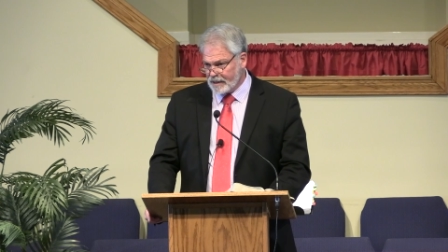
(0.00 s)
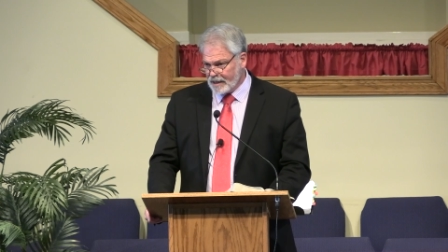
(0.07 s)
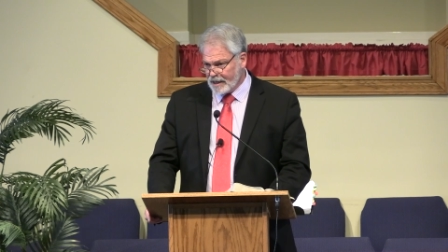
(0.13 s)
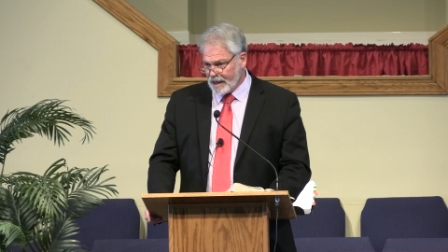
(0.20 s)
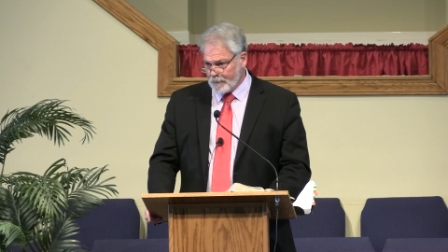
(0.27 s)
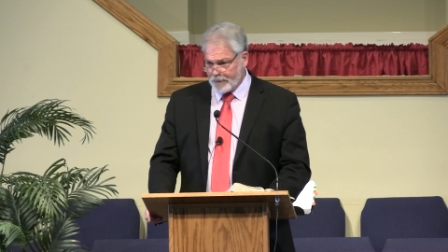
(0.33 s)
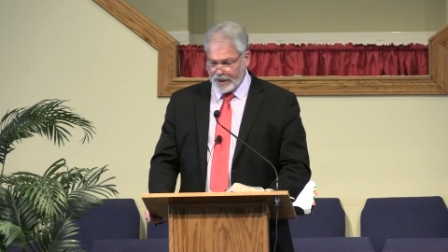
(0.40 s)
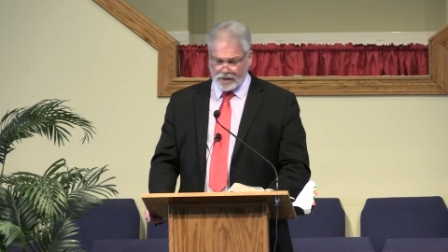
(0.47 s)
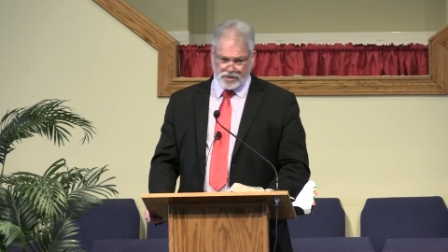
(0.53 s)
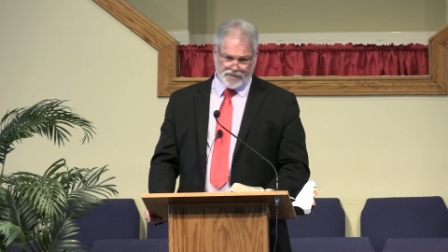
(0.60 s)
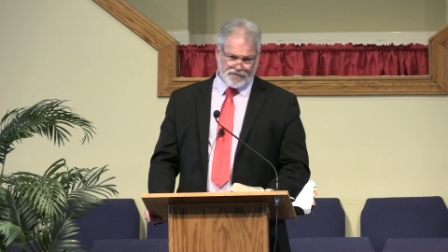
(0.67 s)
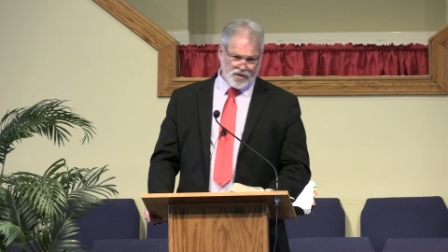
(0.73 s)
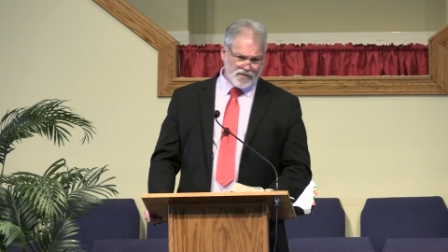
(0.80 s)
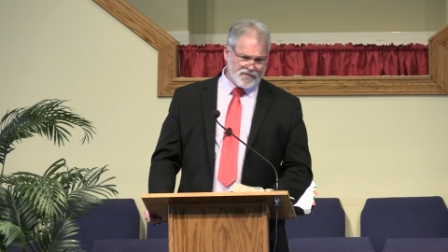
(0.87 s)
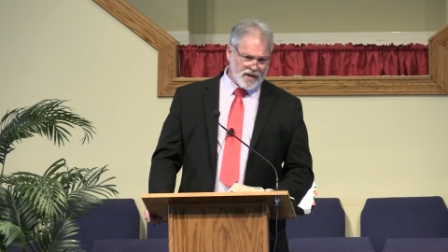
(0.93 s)
And parents, if
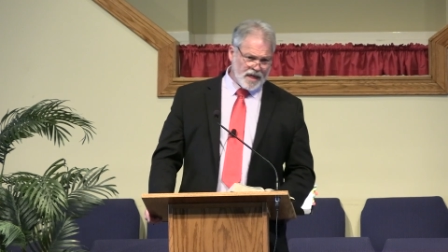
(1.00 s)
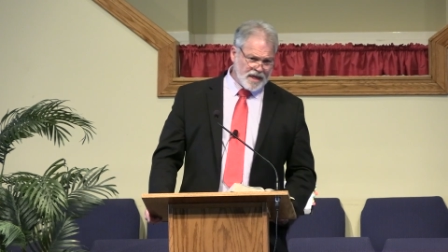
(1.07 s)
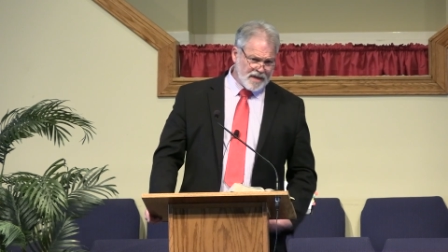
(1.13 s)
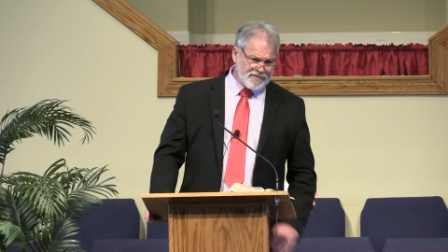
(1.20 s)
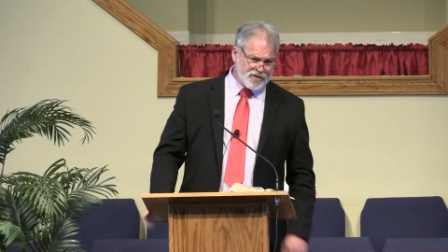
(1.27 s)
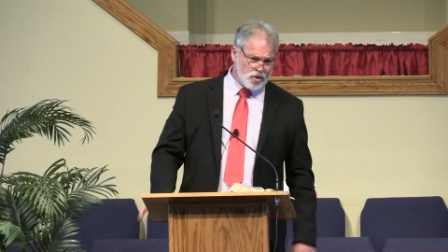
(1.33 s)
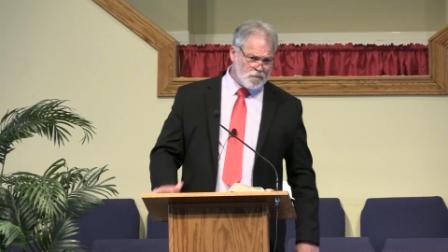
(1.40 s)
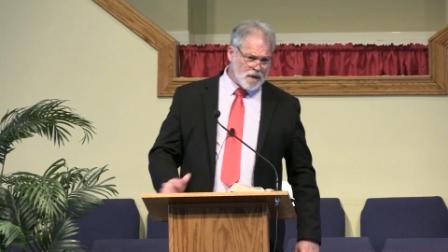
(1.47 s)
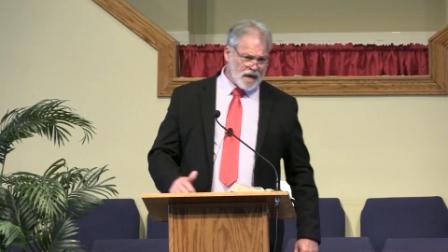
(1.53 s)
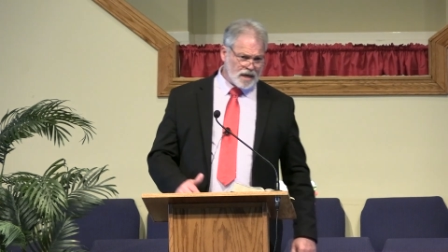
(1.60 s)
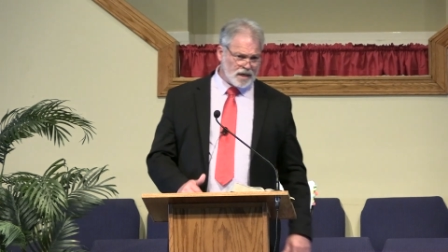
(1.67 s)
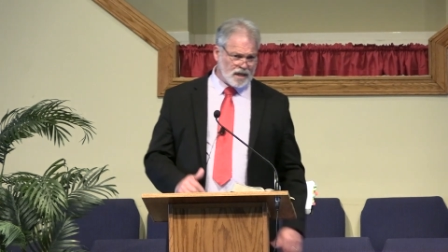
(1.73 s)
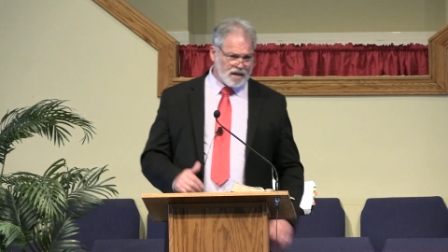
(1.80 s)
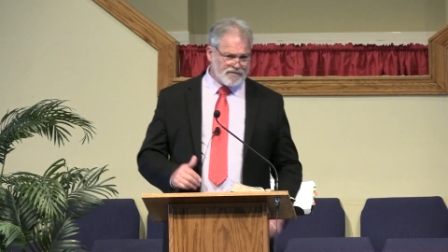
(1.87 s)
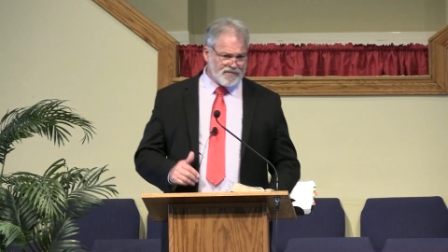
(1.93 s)
you, if you
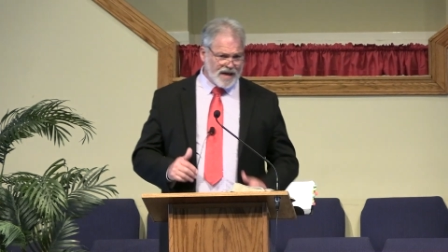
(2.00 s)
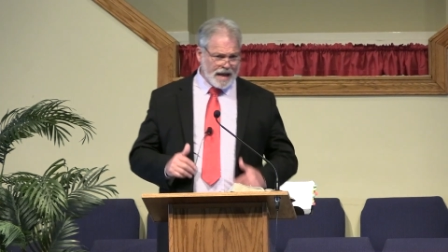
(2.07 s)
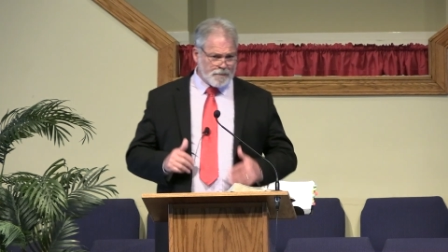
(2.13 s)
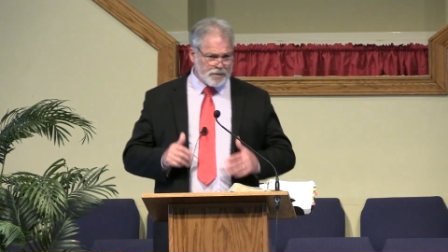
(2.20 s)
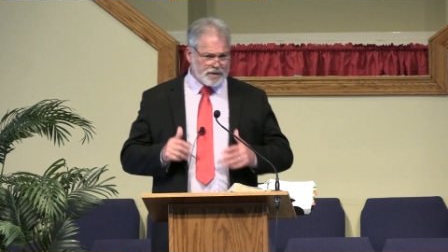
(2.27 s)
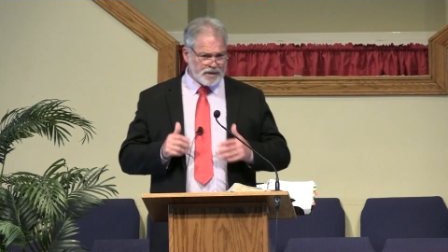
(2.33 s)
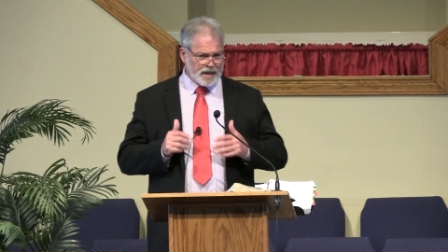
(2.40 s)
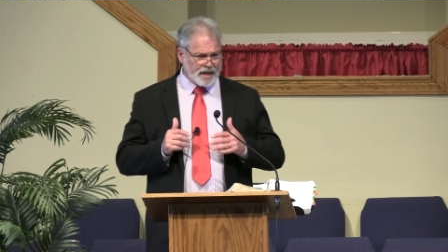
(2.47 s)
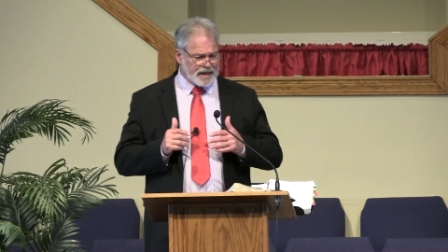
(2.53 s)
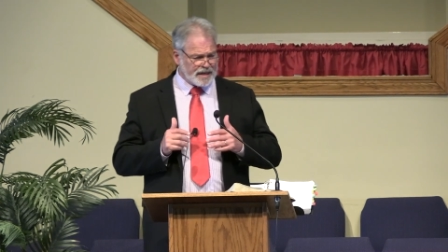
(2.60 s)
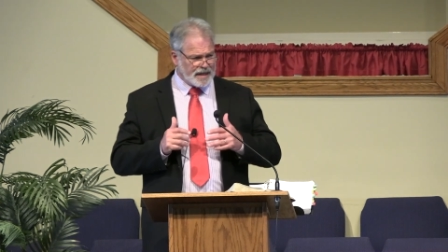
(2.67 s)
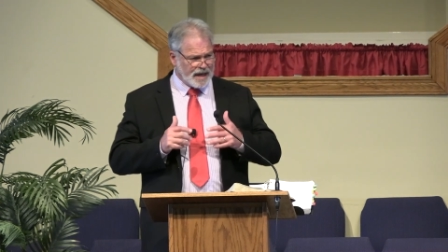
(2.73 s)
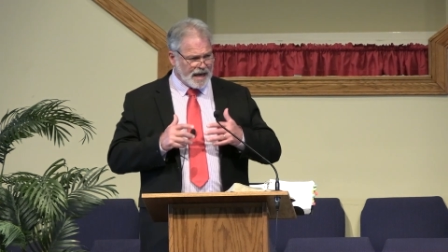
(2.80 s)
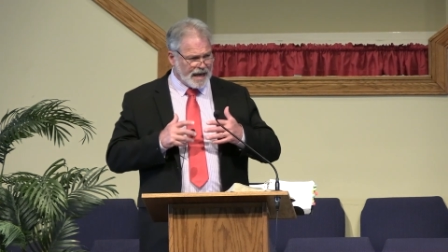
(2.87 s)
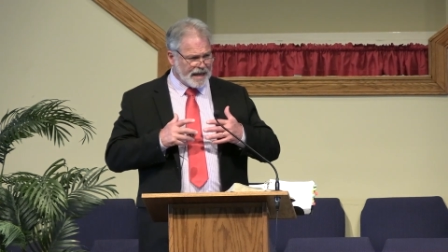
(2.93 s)
model a vibrant and,
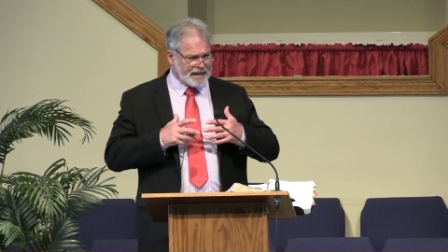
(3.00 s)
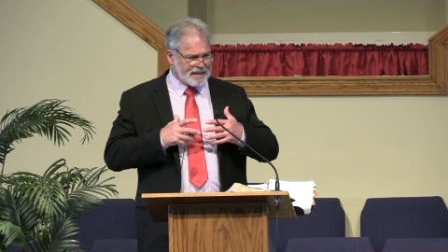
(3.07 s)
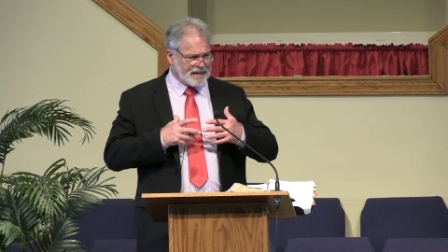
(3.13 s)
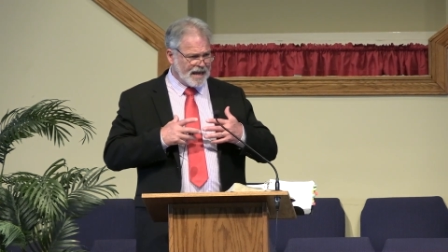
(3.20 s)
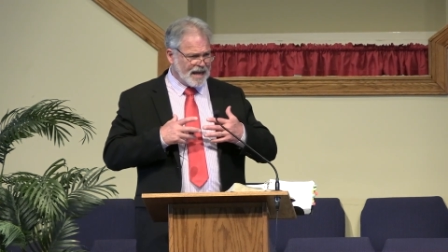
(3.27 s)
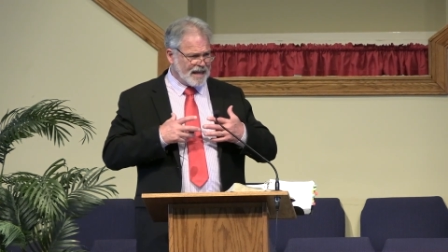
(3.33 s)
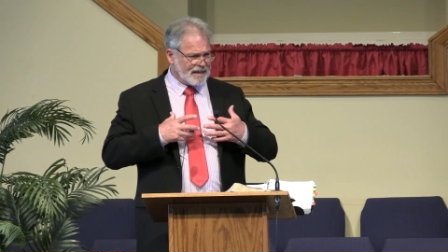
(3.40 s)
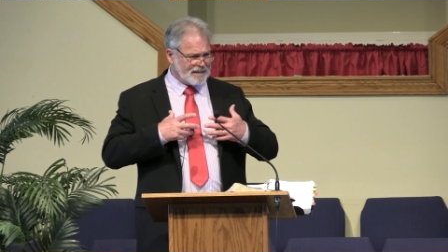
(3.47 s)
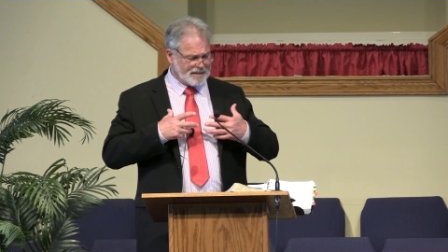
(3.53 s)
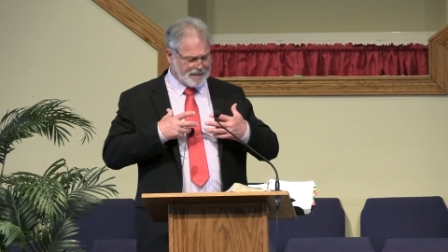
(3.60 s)
a, and, a, and,